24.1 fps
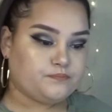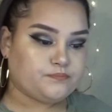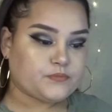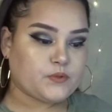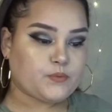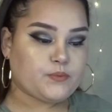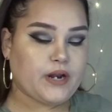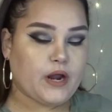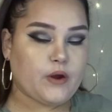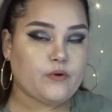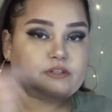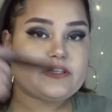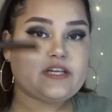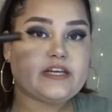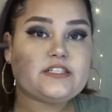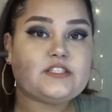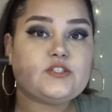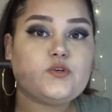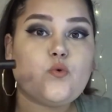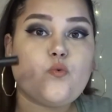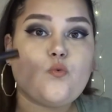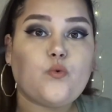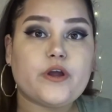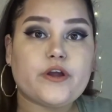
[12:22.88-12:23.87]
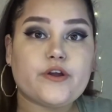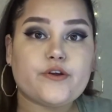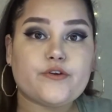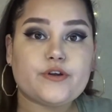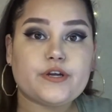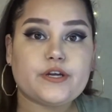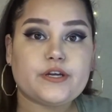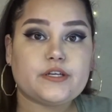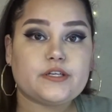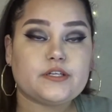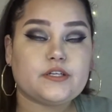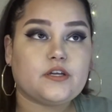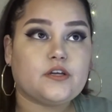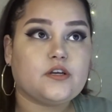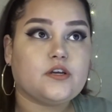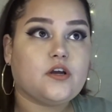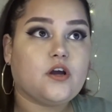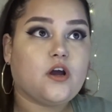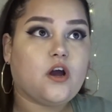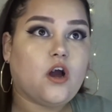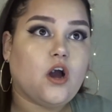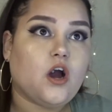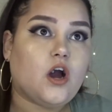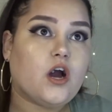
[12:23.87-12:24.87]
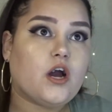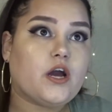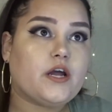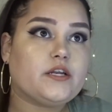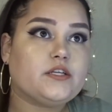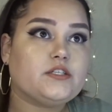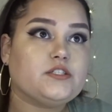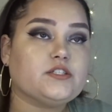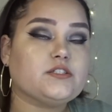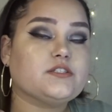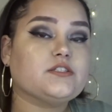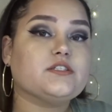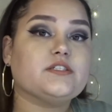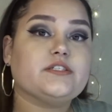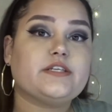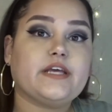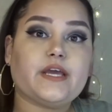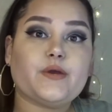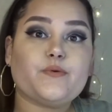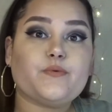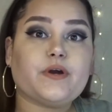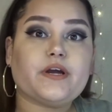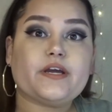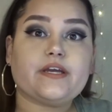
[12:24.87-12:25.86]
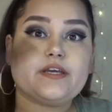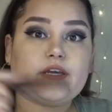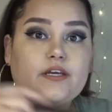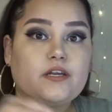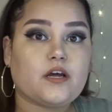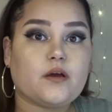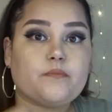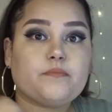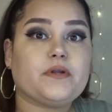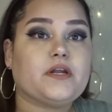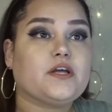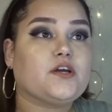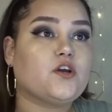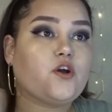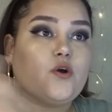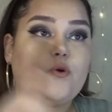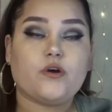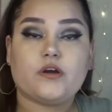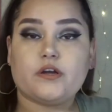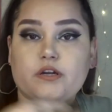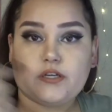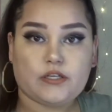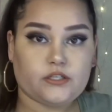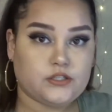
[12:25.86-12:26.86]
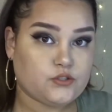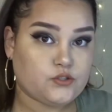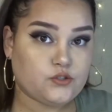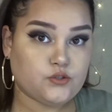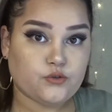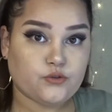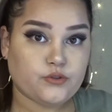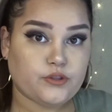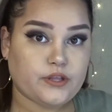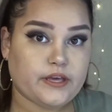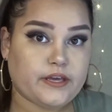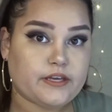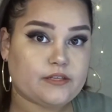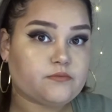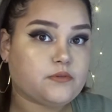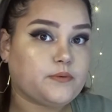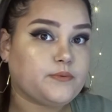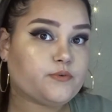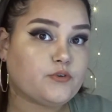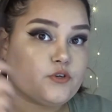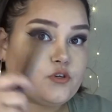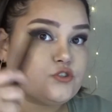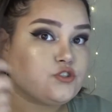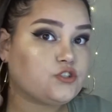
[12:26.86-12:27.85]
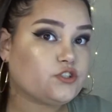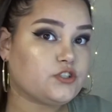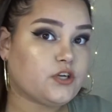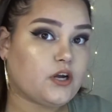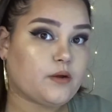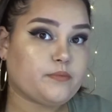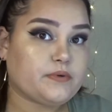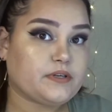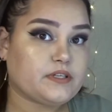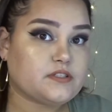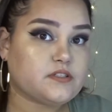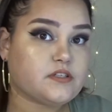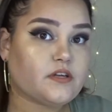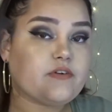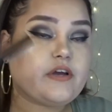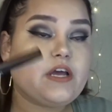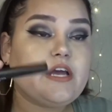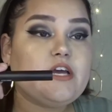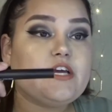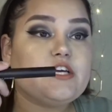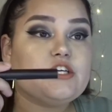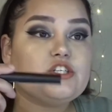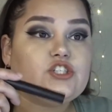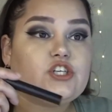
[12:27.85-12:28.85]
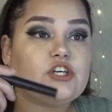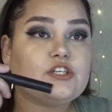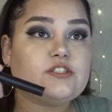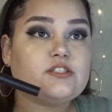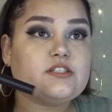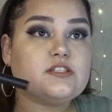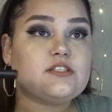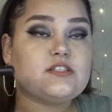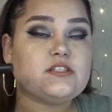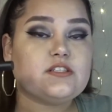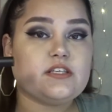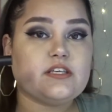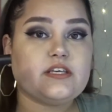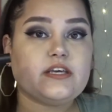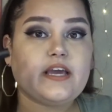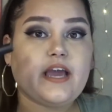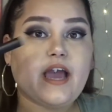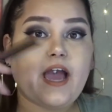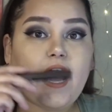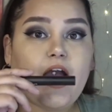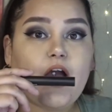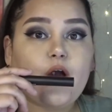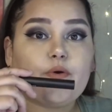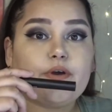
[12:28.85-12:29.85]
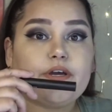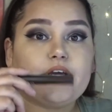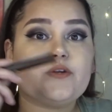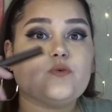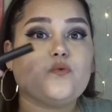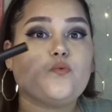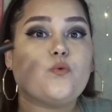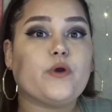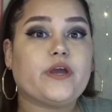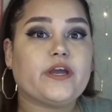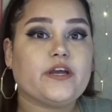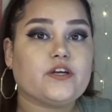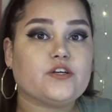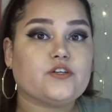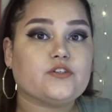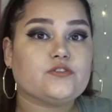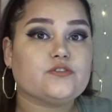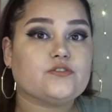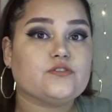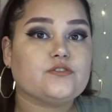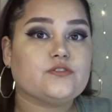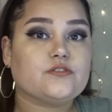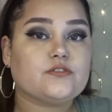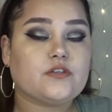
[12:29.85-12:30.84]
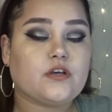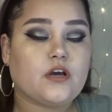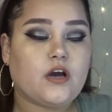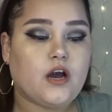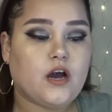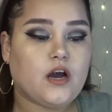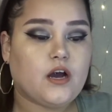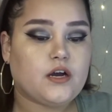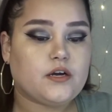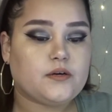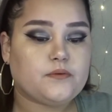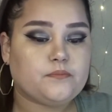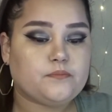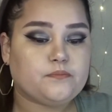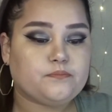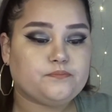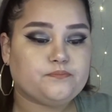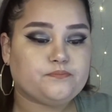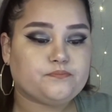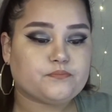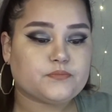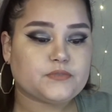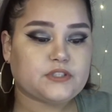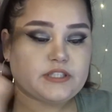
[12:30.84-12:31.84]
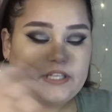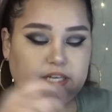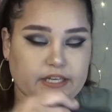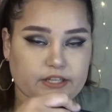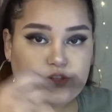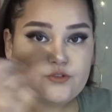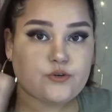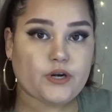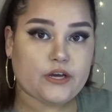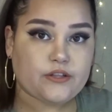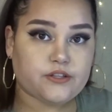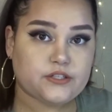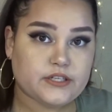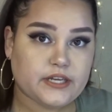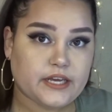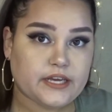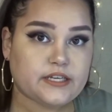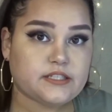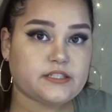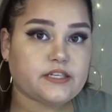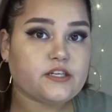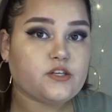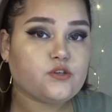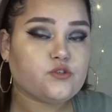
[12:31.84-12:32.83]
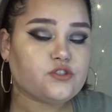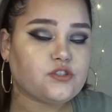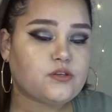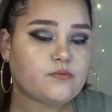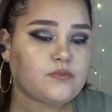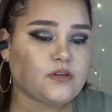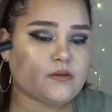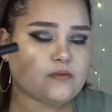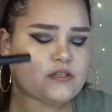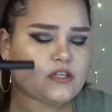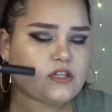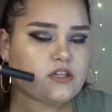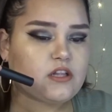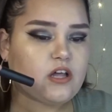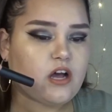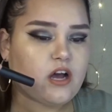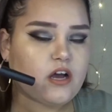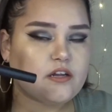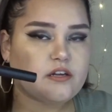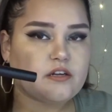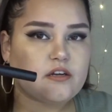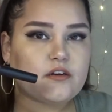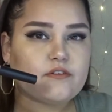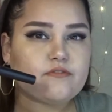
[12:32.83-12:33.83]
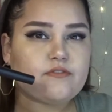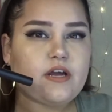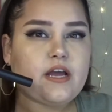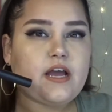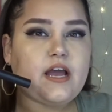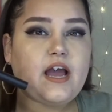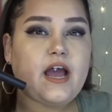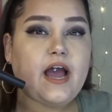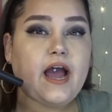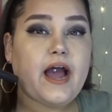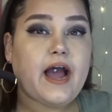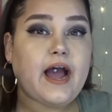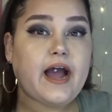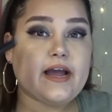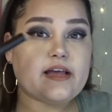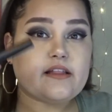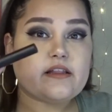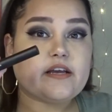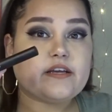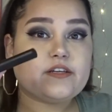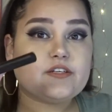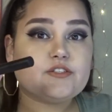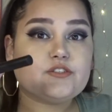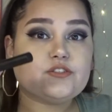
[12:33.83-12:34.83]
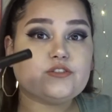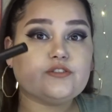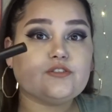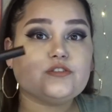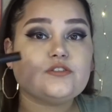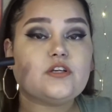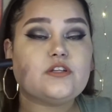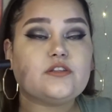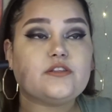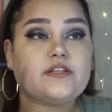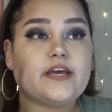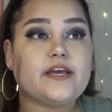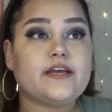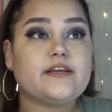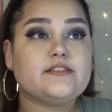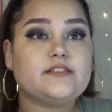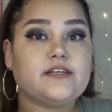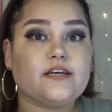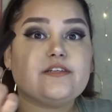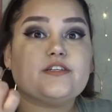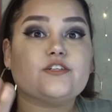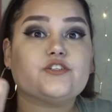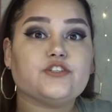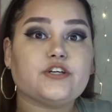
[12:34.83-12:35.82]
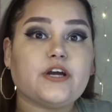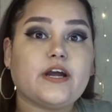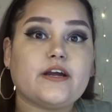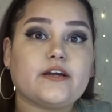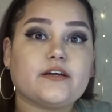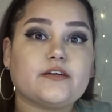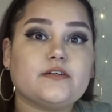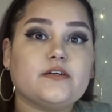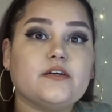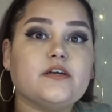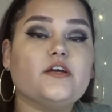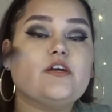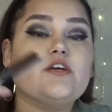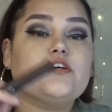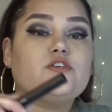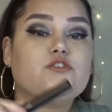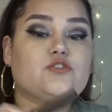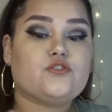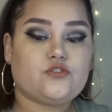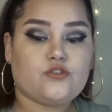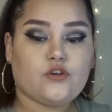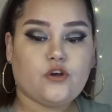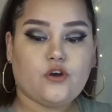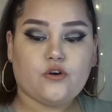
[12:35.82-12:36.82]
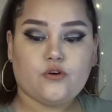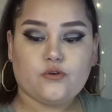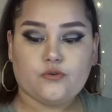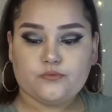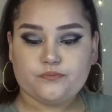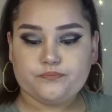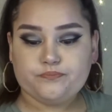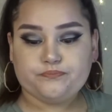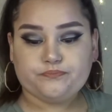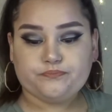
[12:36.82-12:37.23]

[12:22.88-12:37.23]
But I would like to wear it on just a day where I get up and I go and do things, maybe grocery shopping and stuff, just to see how it wears like throughout the day. Because I know sometimes a lot of eyeliners, they tend to crack. So